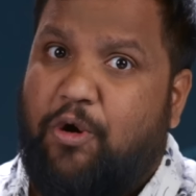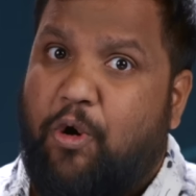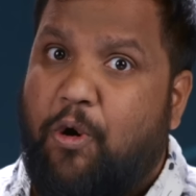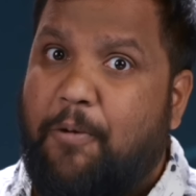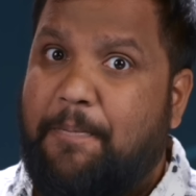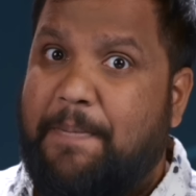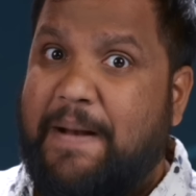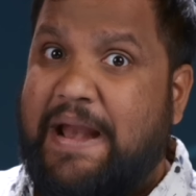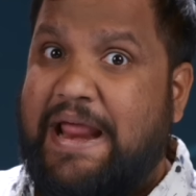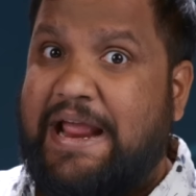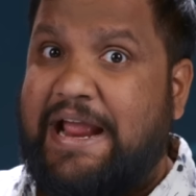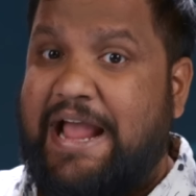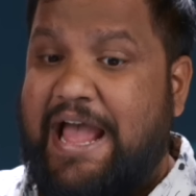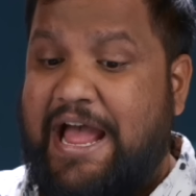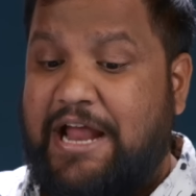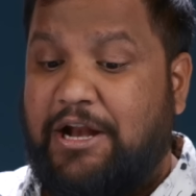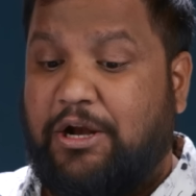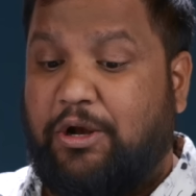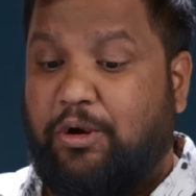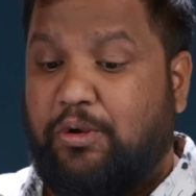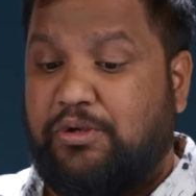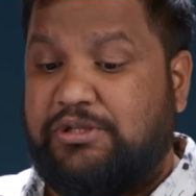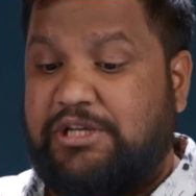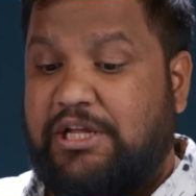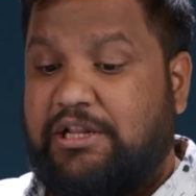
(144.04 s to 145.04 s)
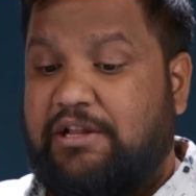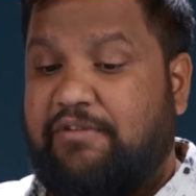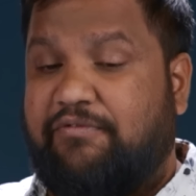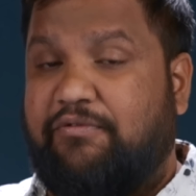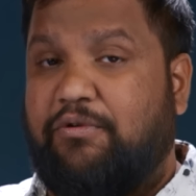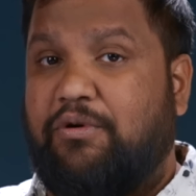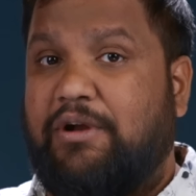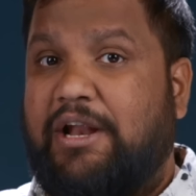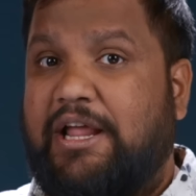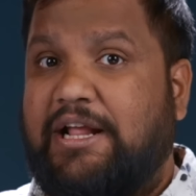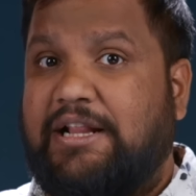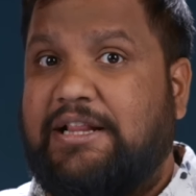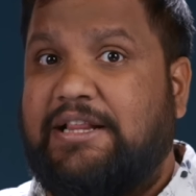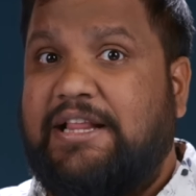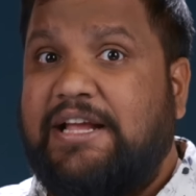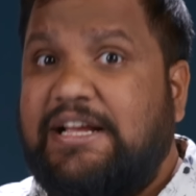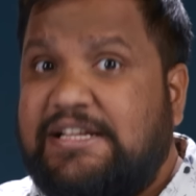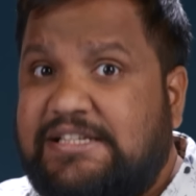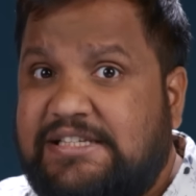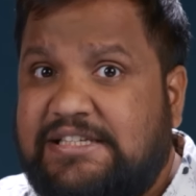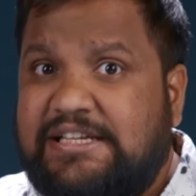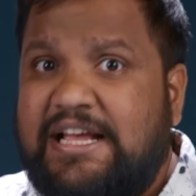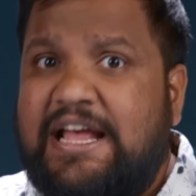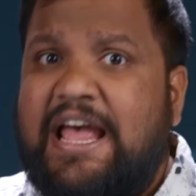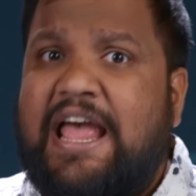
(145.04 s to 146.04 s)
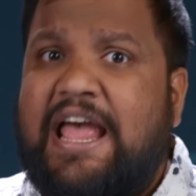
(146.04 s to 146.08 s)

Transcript: opening and closing the phone like this.